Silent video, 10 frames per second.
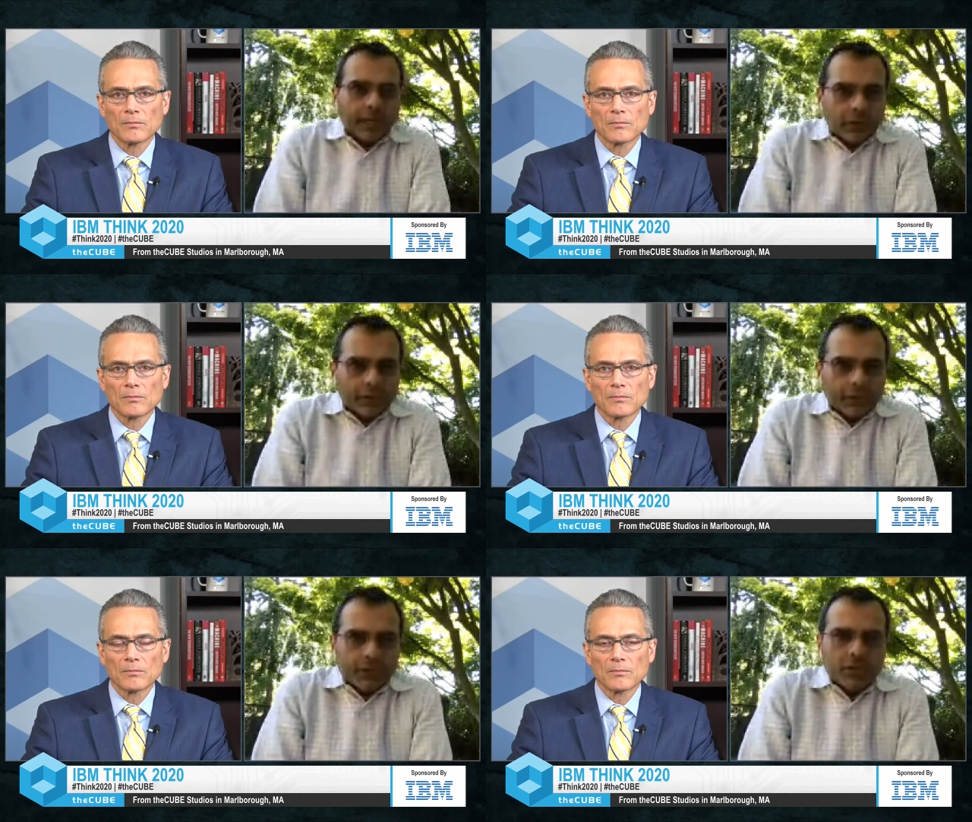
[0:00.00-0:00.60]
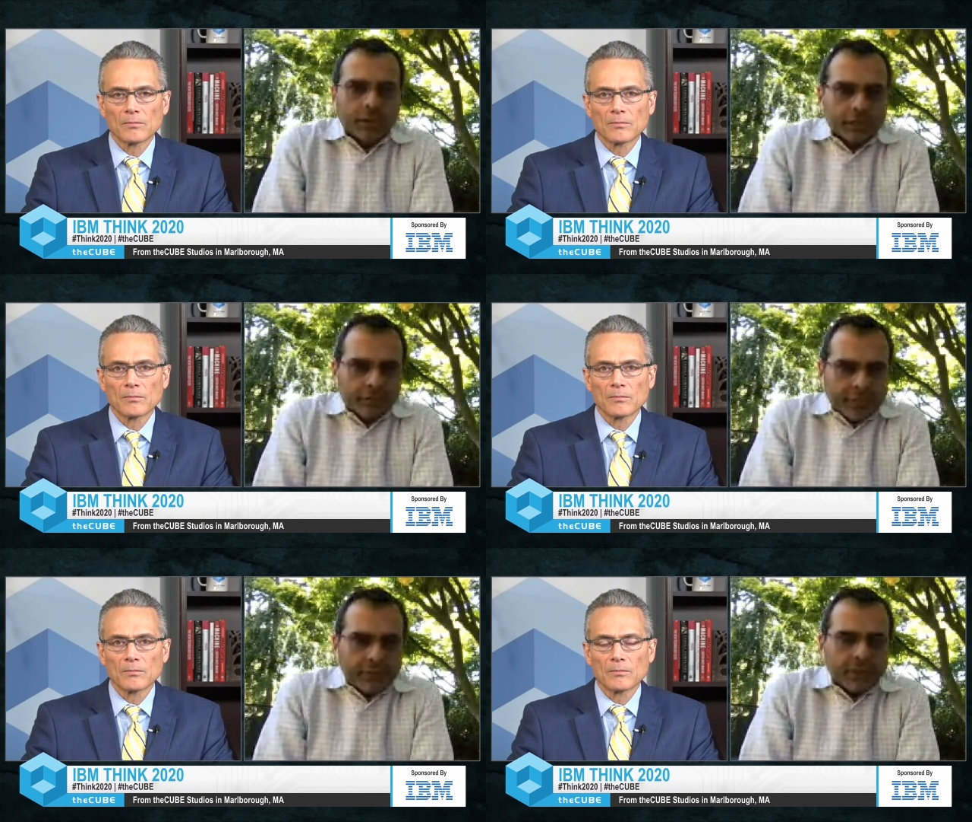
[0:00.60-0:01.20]
Speaker 1: out of it, whether it's
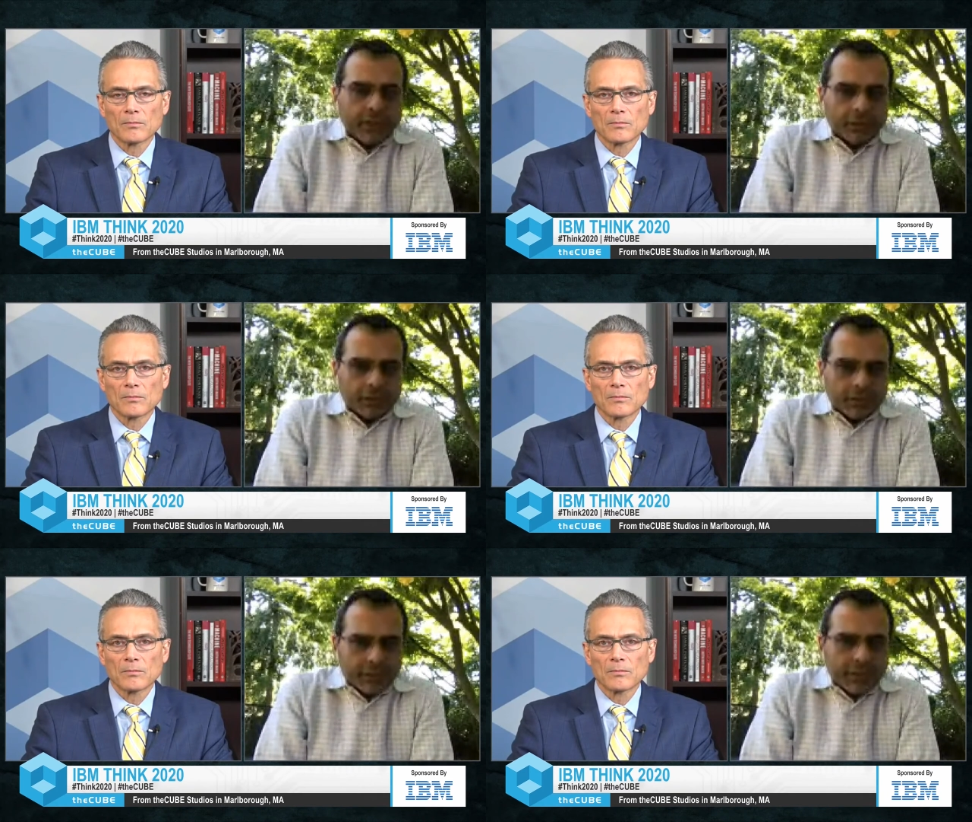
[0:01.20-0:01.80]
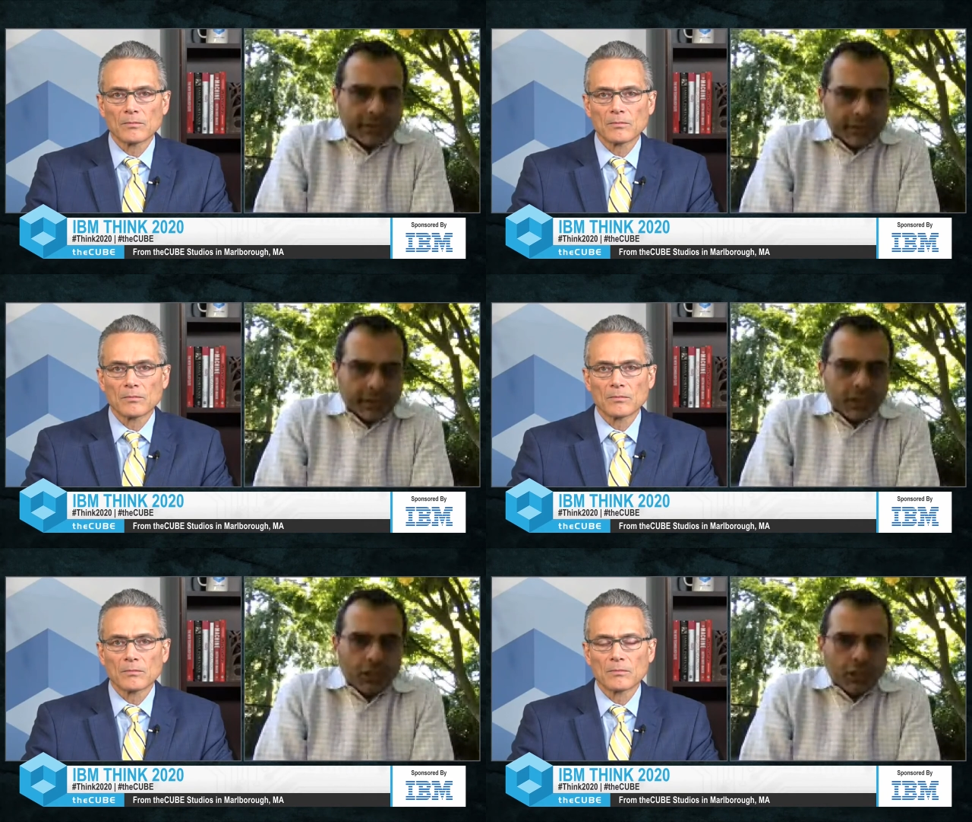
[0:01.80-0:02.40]
petrochemicals, et cetera?
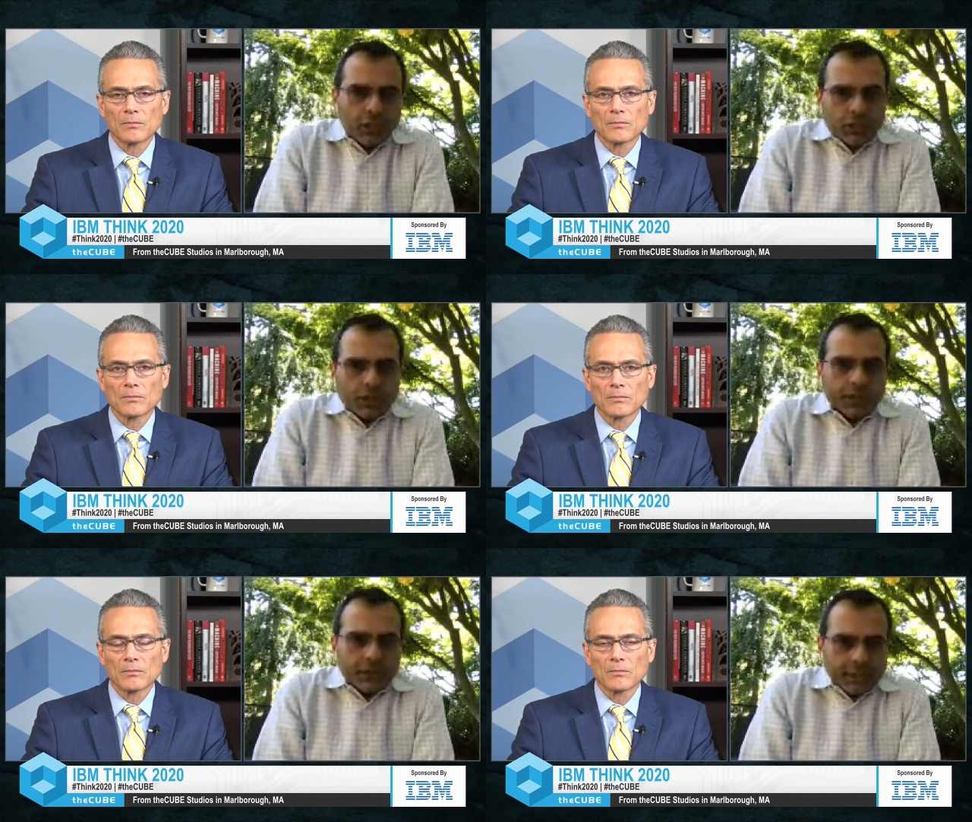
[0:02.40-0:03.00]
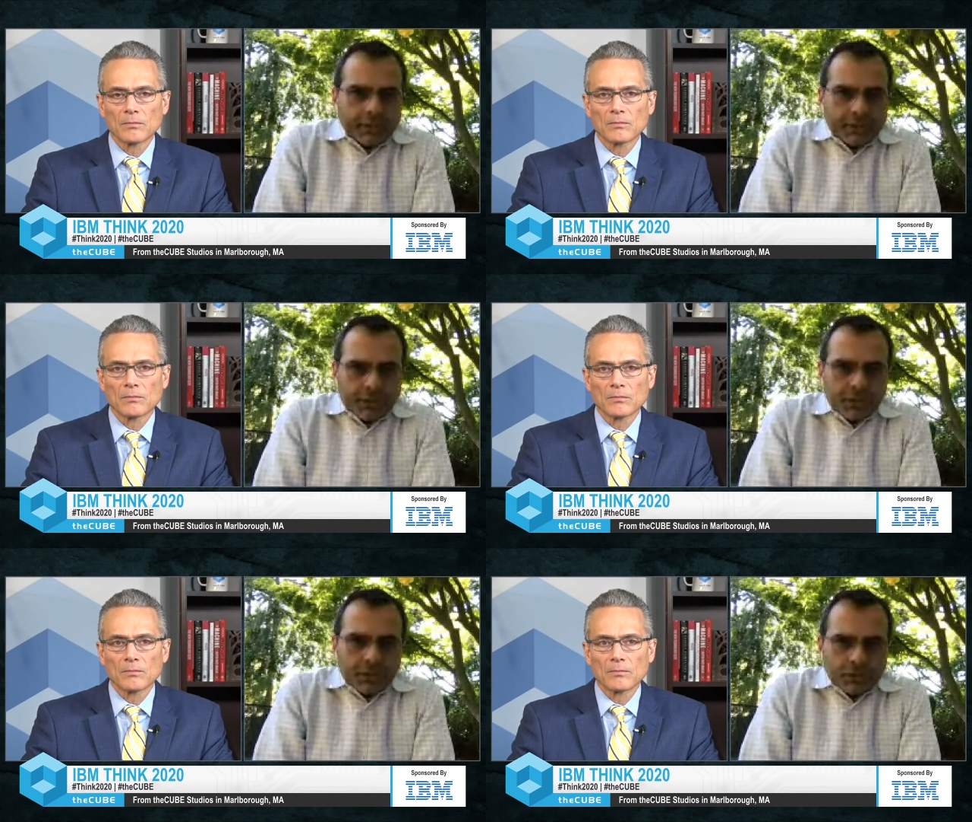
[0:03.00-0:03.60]
So I think that
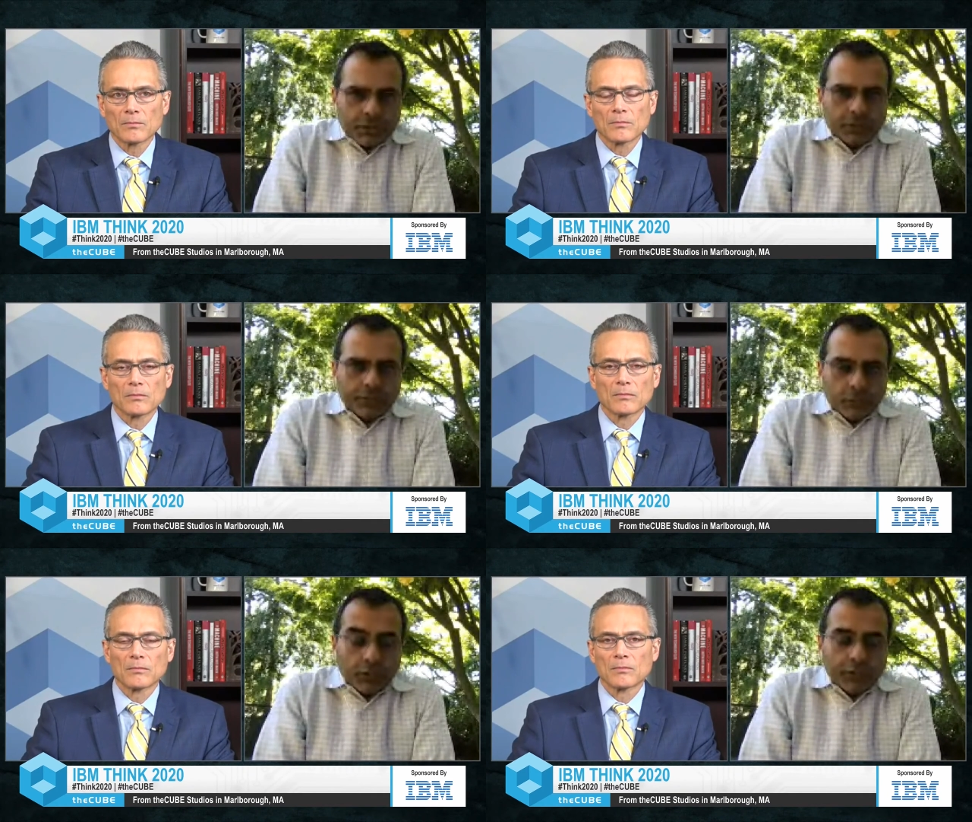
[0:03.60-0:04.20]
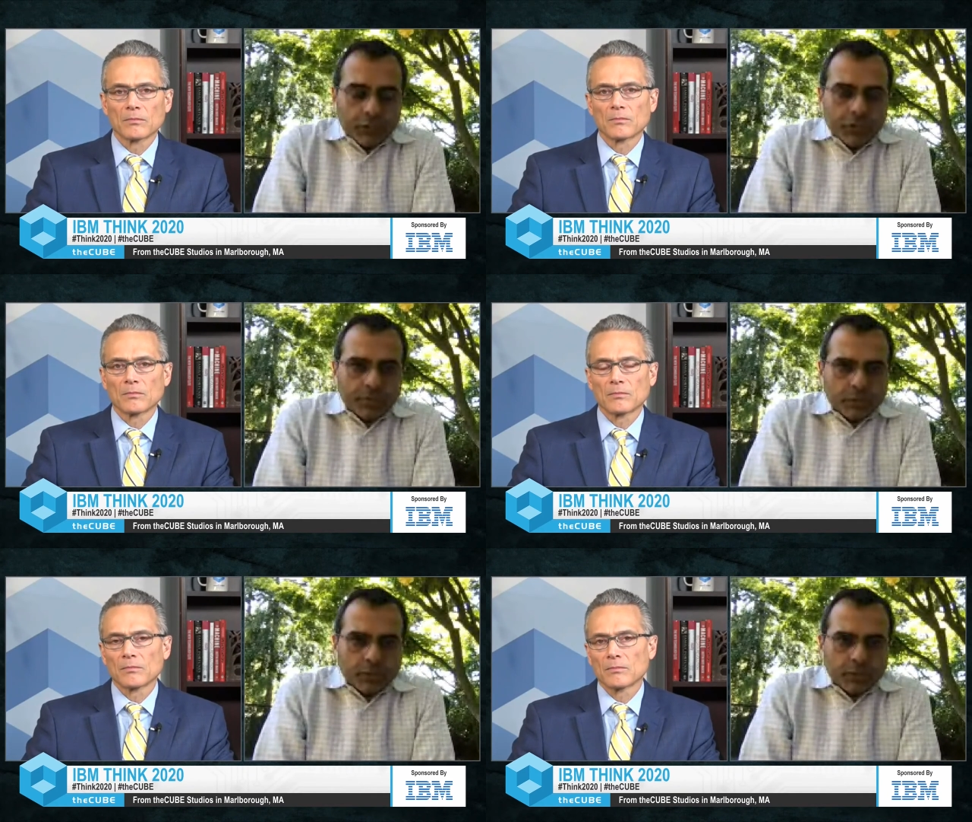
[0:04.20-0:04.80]
transition to a more
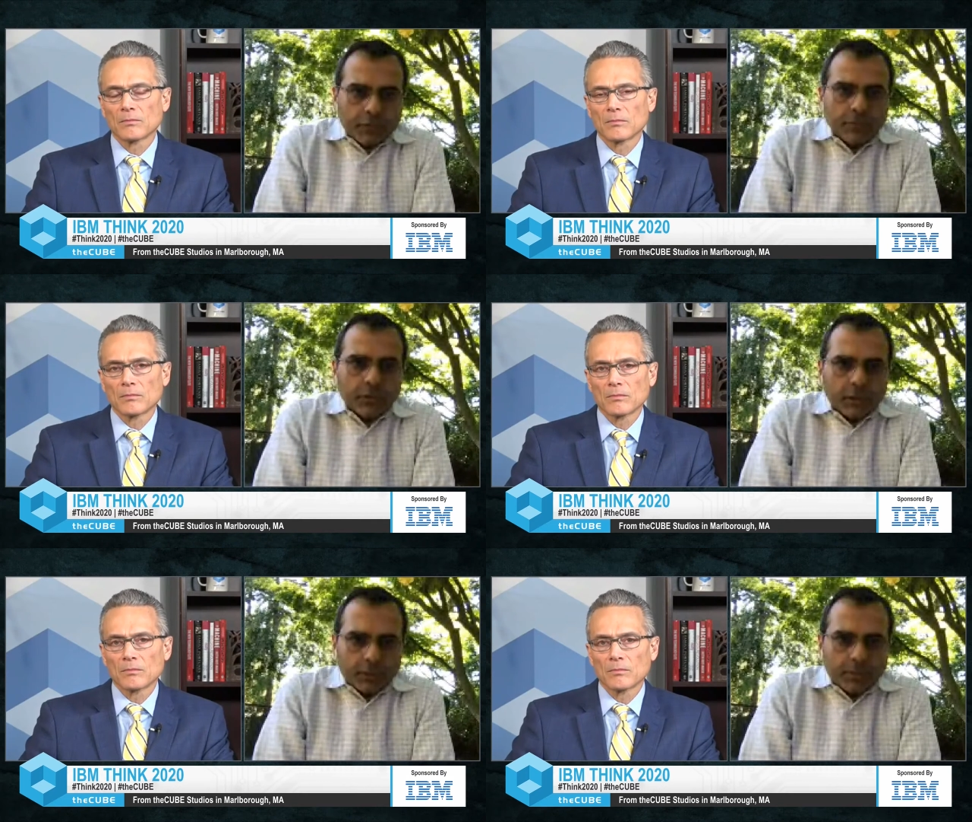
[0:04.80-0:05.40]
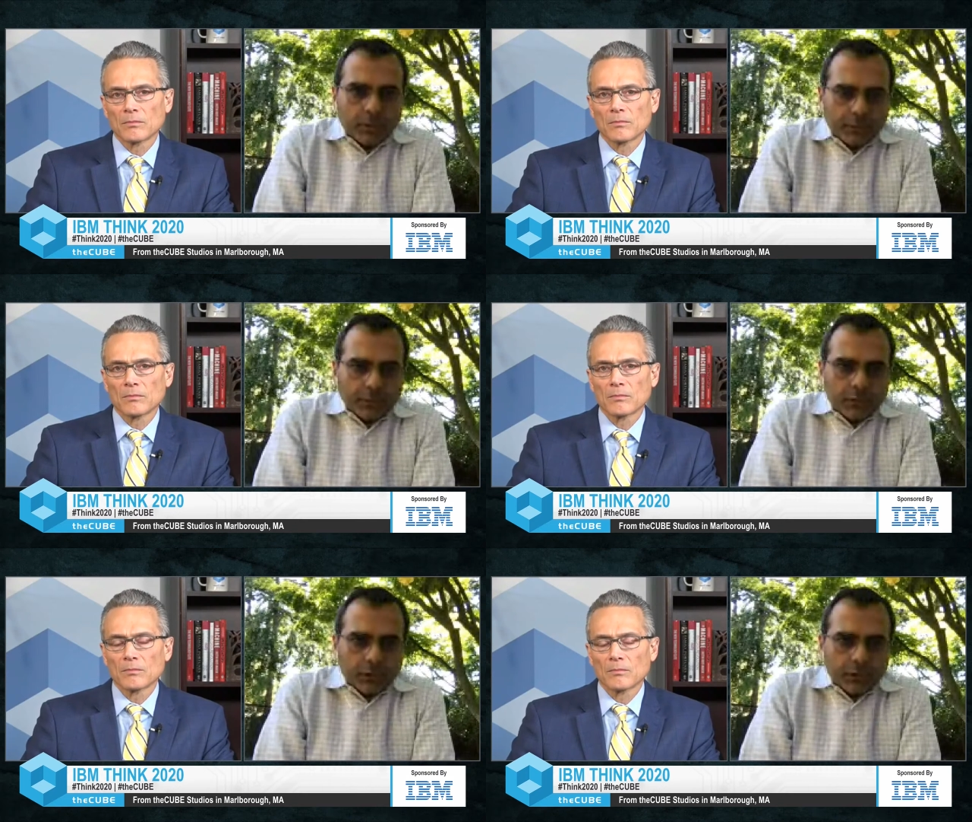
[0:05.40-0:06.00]
future-proof product
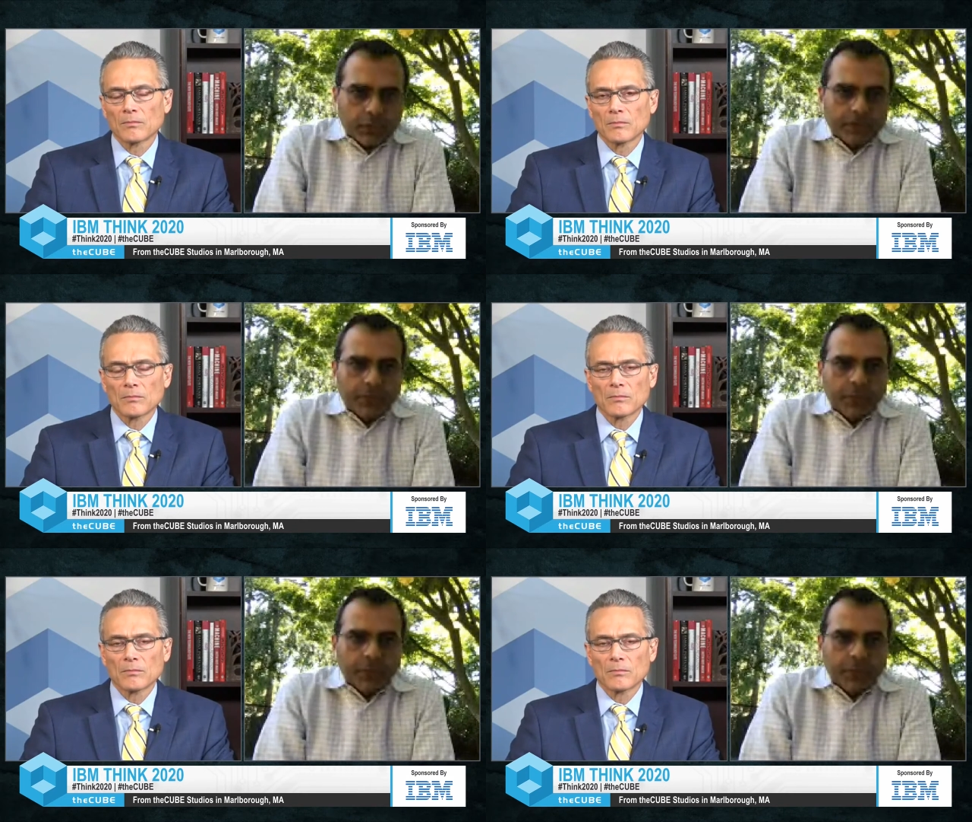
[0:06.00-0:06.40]
portfolio